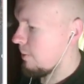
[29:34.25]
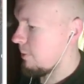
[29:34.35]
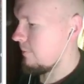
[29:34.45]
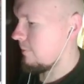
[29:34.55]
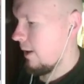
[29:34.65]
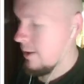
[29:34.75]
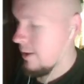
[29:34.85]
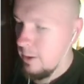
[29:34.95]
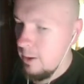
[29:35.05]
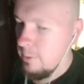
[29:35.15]
I can tolerate
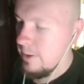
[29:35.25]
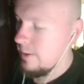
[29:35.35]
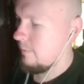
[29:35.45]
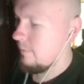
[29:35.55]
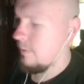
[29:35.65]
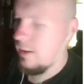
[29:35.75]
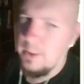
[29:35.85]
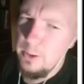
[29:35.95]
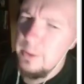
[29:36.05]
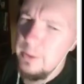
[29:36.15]
it." That's a good
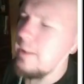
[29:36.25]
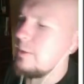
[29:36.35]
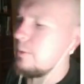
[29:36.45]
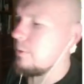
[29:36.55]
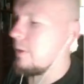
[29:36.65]
attitude, Larry.